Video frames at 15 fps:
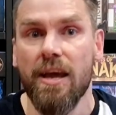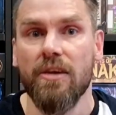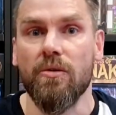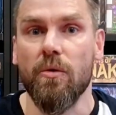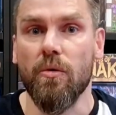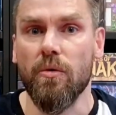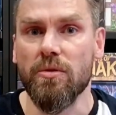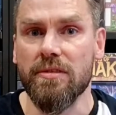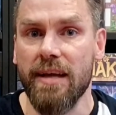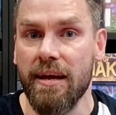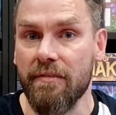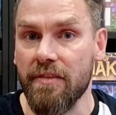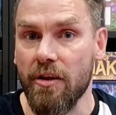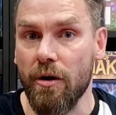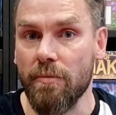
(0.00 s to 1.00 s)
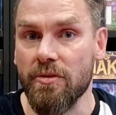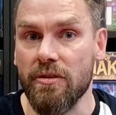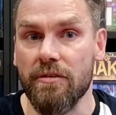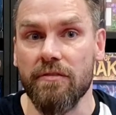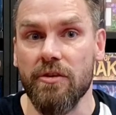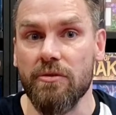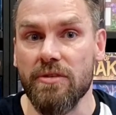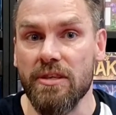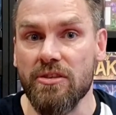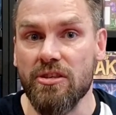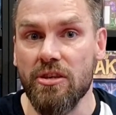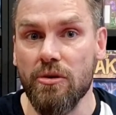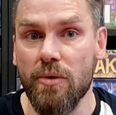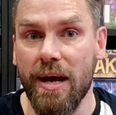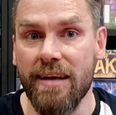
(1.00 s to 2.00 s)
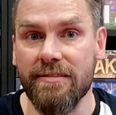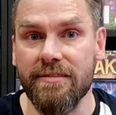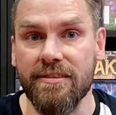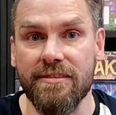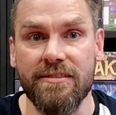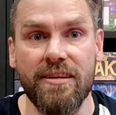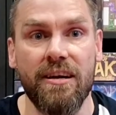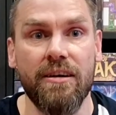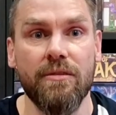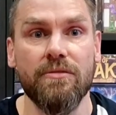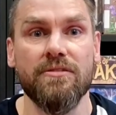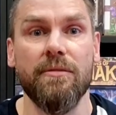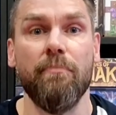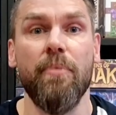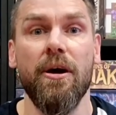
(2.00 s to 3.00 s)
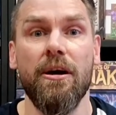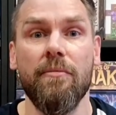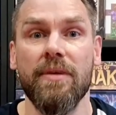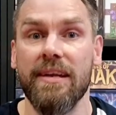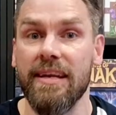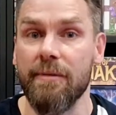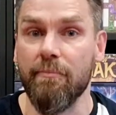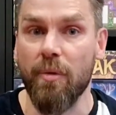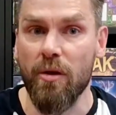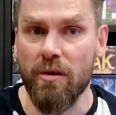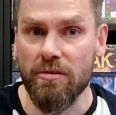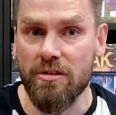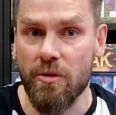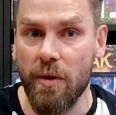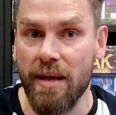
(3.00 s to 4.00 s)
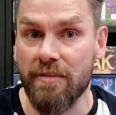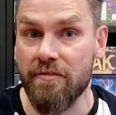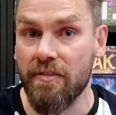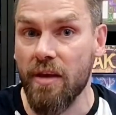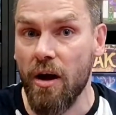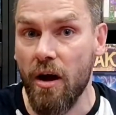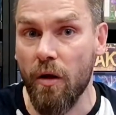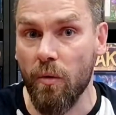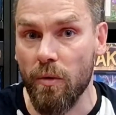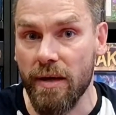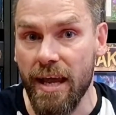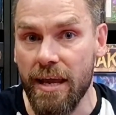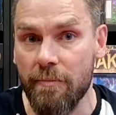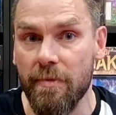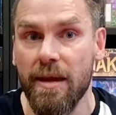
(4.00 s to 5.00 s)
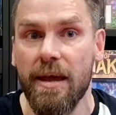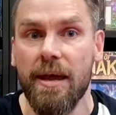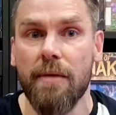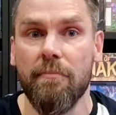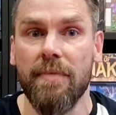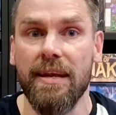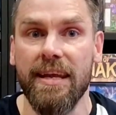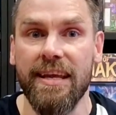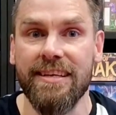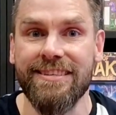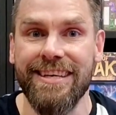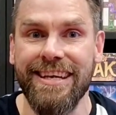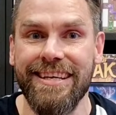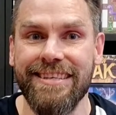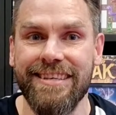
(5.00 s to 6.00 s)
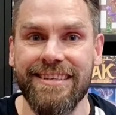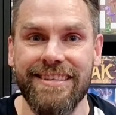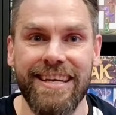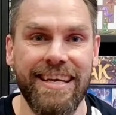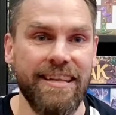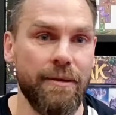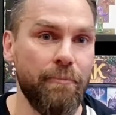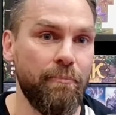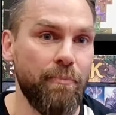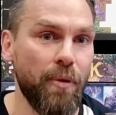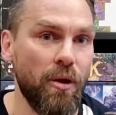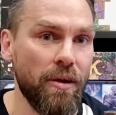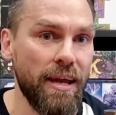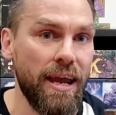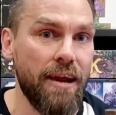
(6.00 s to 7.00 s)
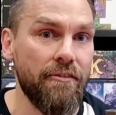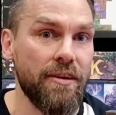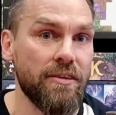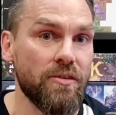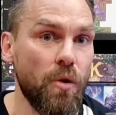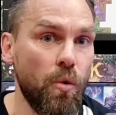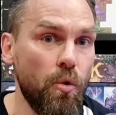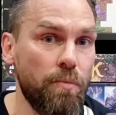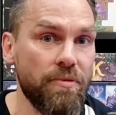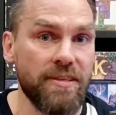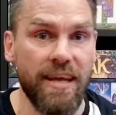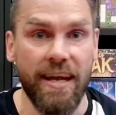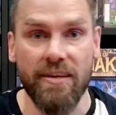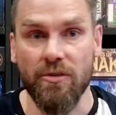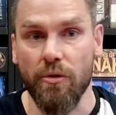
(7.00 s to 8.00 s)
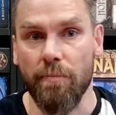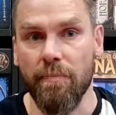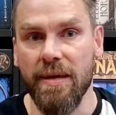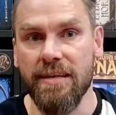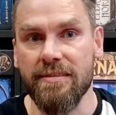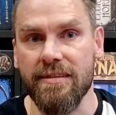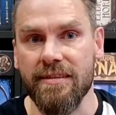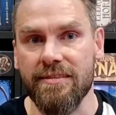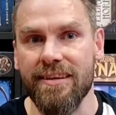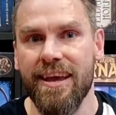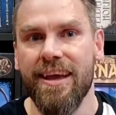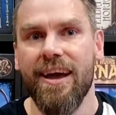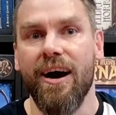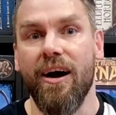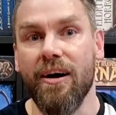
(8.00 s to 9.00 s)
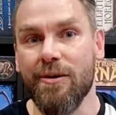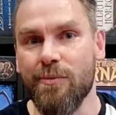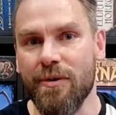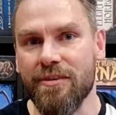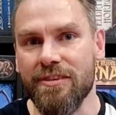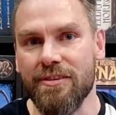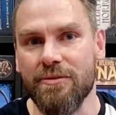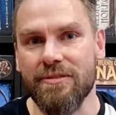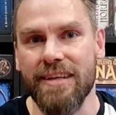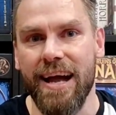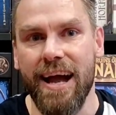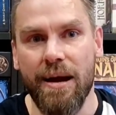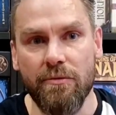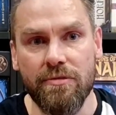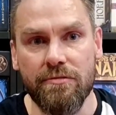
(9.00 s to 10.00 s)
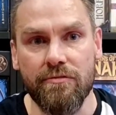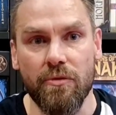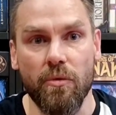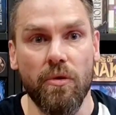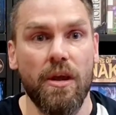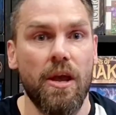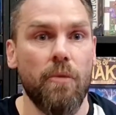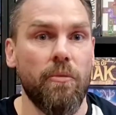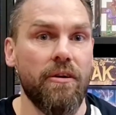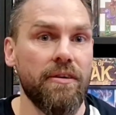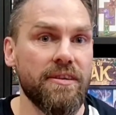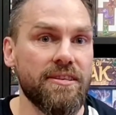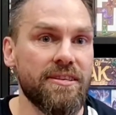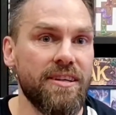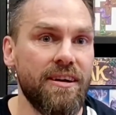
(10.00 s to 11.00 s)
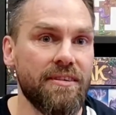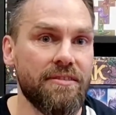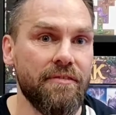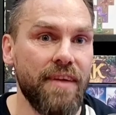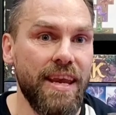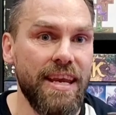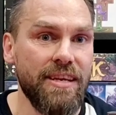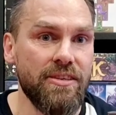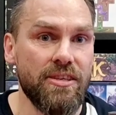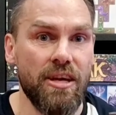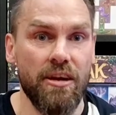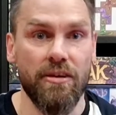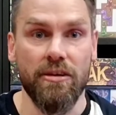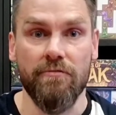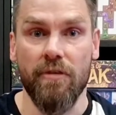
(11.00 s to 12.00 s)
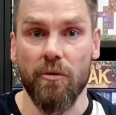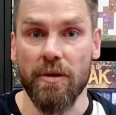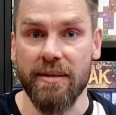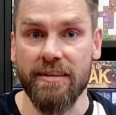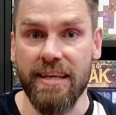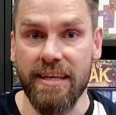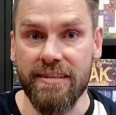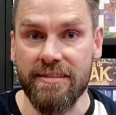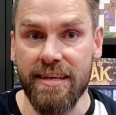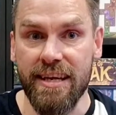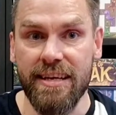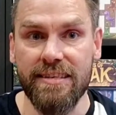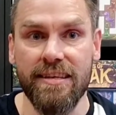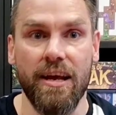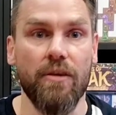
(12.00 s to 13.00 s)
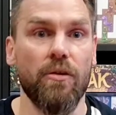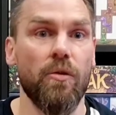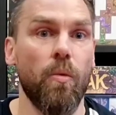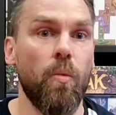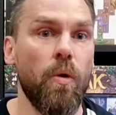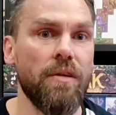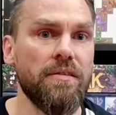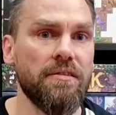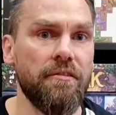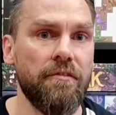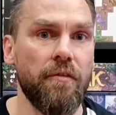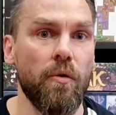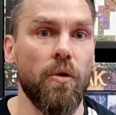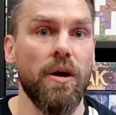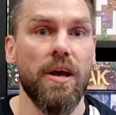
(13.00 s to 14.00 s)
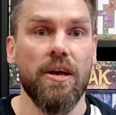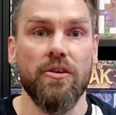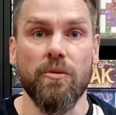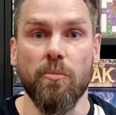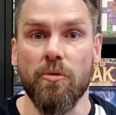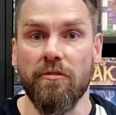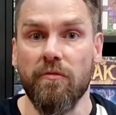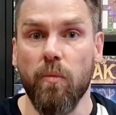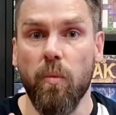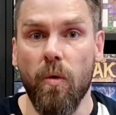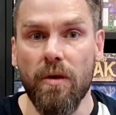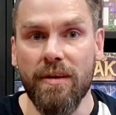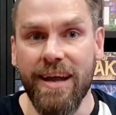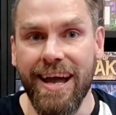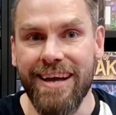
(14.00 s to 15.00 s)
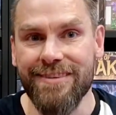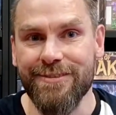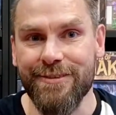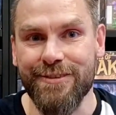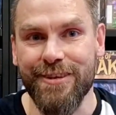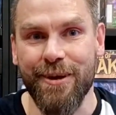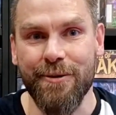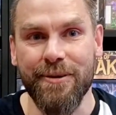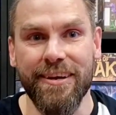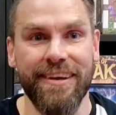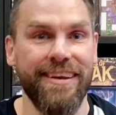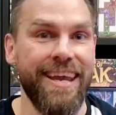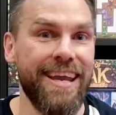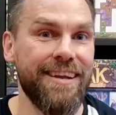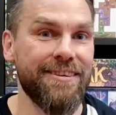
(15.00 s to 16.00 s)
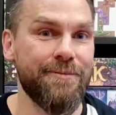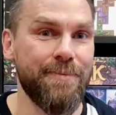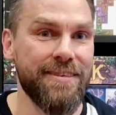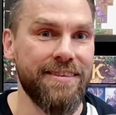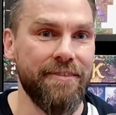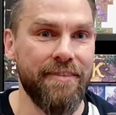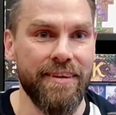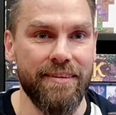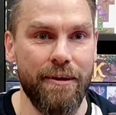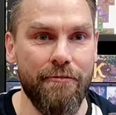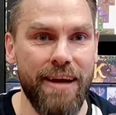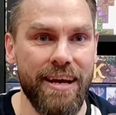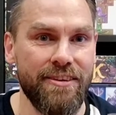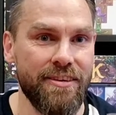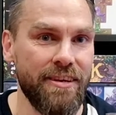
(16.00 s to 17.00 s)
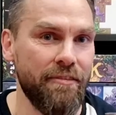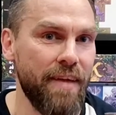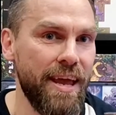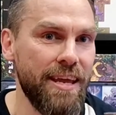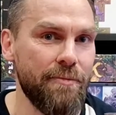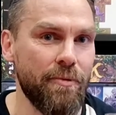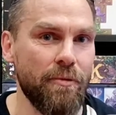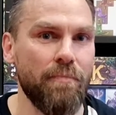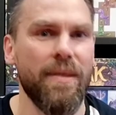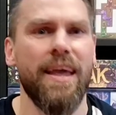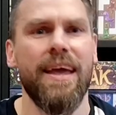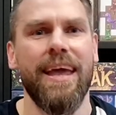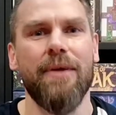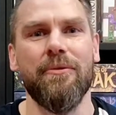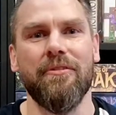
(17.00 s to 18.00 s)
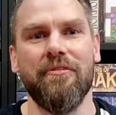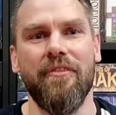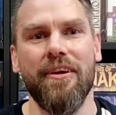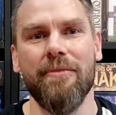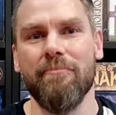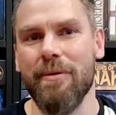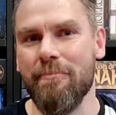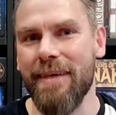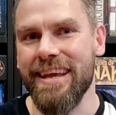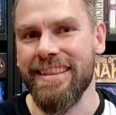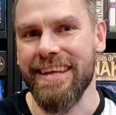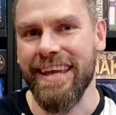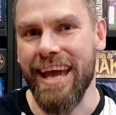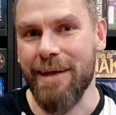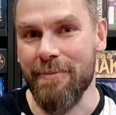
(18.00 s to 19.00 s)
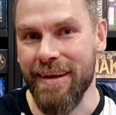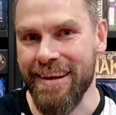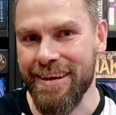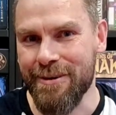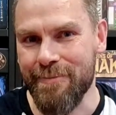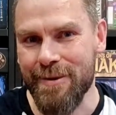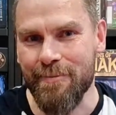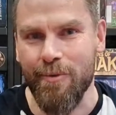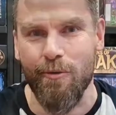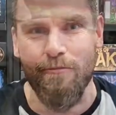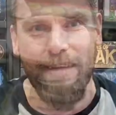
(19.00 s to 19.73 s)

You also have the option of using 2 hazardous tiles to permanently block squares for the whole game, meaning it's easier to either block areas or protect your pieces. I once used the house rule, where at the start of each turn you roll a d6, and on a 1 to 4 you move 1 hazard token in a specific direction if able. It was fun but made the game a little bit more